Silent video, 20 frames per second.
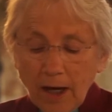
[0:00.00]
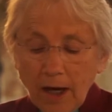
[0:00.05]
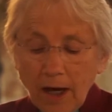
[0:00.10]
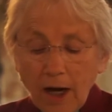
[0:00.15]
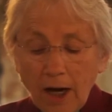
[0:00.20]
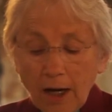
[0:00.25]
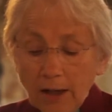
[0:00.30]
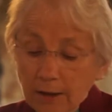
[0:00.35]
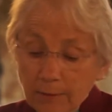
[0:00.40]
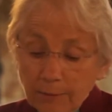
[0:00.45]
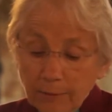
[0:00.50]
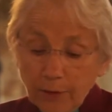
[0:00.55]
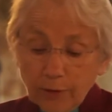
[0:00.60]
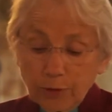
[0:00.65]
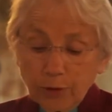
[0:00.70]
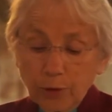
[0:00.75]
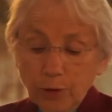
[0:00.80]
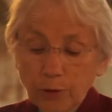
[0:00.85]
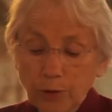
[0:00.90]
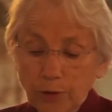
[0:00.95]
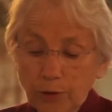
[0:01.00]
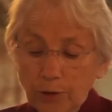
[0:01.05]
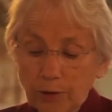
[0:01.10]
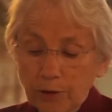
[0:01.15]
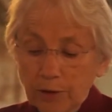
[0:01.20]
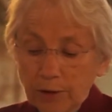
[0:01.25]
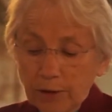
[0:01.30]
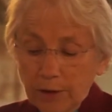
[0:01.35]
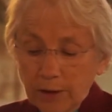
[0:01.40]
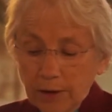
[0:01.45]
I am the door.
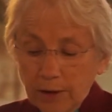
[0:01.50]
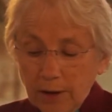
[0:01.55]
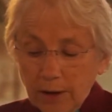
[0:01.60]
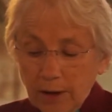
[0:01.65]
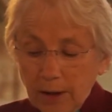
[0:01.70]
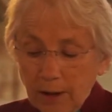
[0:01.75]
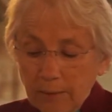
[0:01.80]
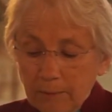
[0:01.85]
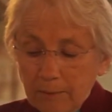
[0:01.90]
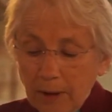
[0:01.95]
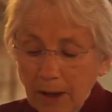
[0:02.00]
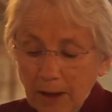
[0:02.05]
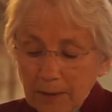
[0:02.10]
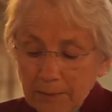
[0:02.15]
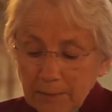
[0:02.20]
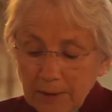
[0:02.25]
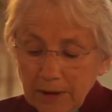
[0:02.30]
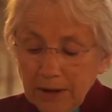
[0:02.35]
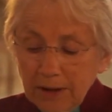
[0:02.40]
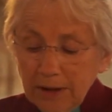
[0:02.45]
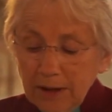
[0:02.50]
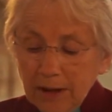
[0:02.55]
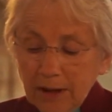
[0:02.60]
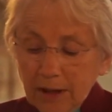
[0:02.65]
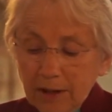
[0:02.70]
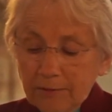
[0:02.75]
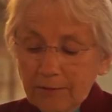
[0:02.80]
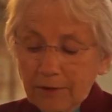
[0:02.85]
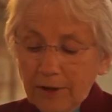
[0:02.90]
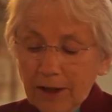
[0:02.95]
By me,
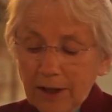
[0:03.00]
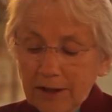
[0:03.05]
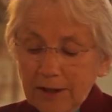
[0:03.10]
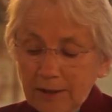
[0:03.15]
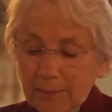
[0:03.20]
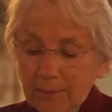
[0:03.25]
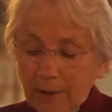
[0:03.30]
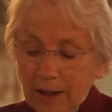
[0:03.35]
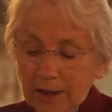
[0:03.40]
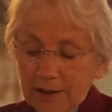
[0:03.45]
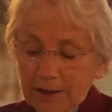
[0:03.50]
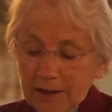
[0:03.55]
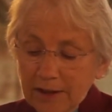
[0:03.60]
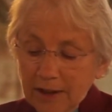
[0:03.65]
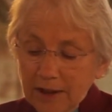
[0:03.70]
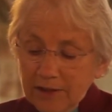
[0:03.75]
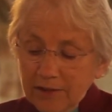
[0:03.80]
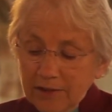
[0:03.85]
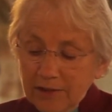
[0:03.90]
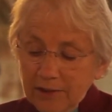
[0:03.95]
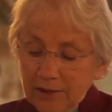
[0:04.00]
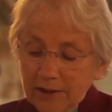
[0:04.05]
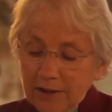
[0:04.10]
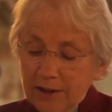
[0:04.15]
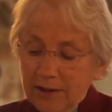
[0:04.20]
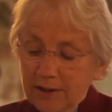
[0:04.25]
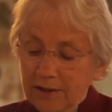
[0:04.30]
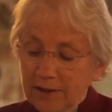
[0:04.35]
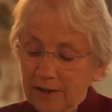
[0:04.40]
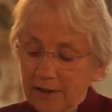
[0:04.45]
if any man enter
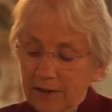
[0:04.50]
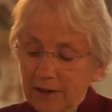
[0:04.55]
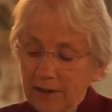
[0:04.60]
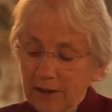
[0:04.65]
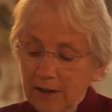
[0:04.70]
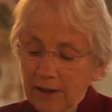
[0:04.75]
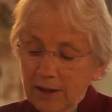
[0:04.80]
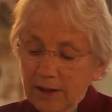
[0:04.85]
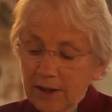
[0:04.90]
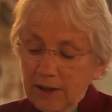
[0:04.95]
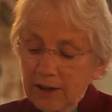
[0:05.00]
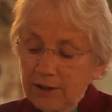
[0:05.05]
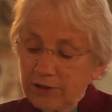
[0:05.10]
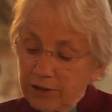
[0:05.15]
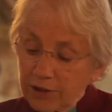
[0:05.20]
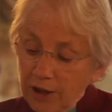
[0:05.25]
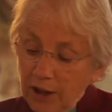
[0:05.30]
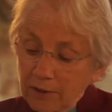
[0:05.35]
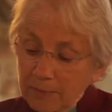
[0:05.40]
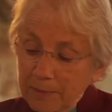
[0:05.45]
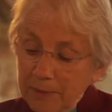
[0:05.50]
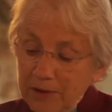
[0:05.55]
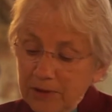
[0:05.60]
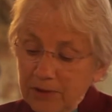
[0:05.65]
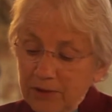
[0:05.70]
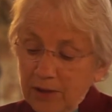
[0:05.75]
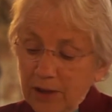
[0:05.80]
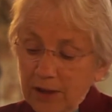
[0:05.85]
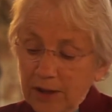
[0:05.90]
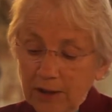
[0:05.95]
in, he shall be
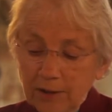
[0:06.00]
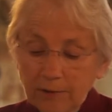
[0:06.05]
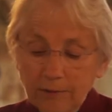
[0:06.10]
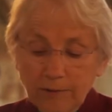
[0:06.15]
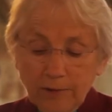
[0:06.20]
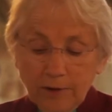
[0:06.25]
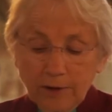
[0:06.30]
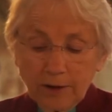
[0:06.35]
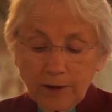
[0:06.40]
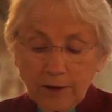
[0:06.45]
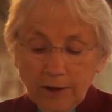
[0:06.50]
saved,